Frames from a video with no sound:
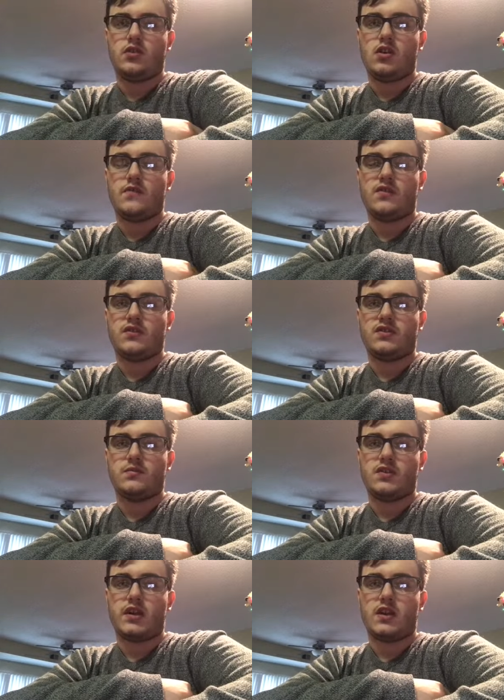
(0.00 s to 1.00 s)
even though
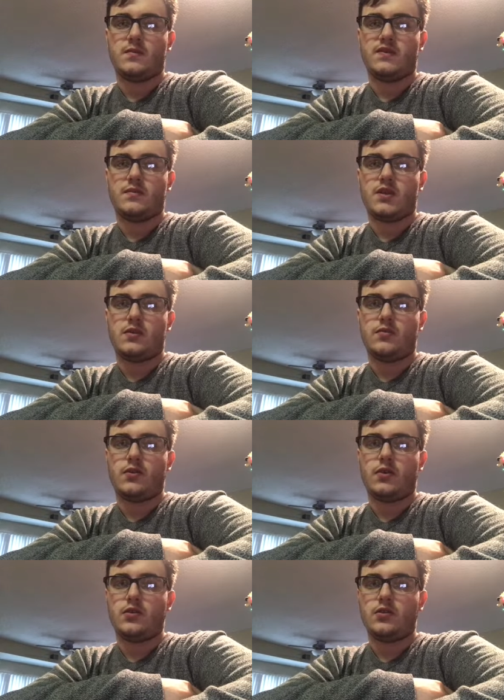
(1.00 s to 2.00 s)
sometimes I'm not
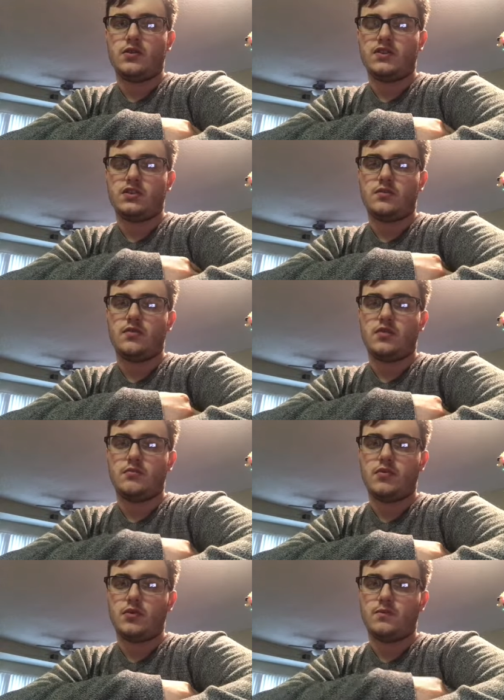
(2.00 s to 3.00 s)
really good at some of
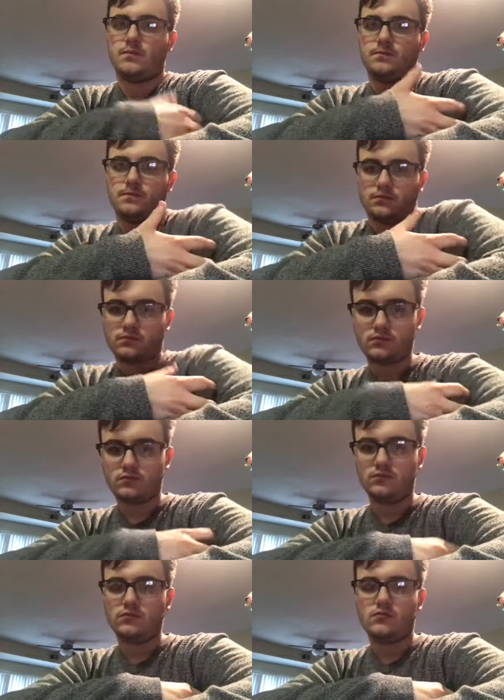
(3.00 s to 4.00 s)
them, but
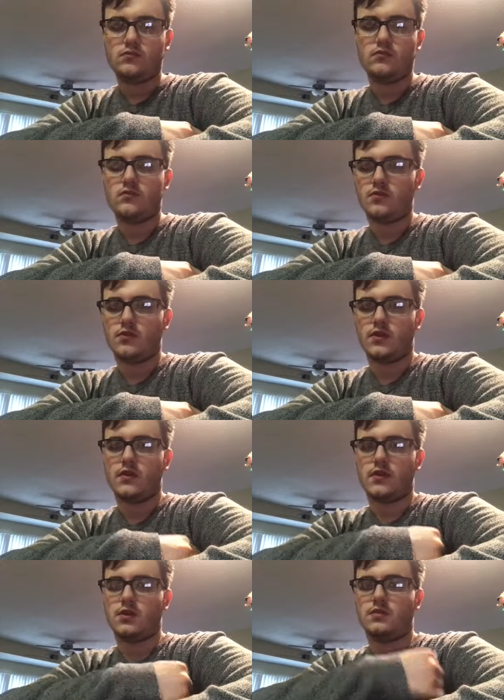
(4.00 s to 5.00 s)

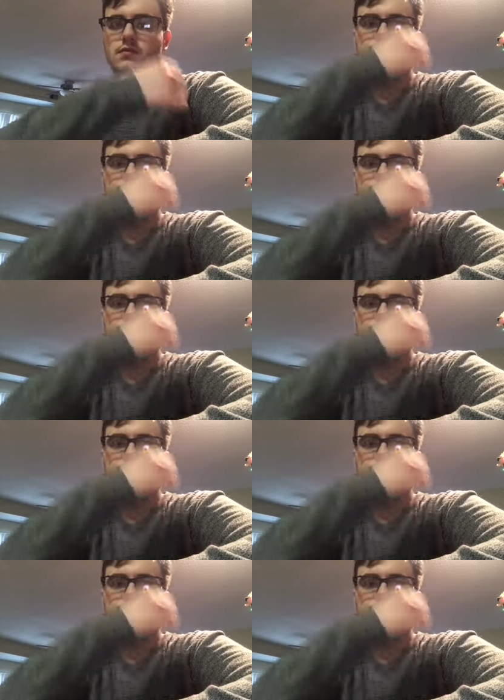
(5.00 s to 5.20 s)
whatever.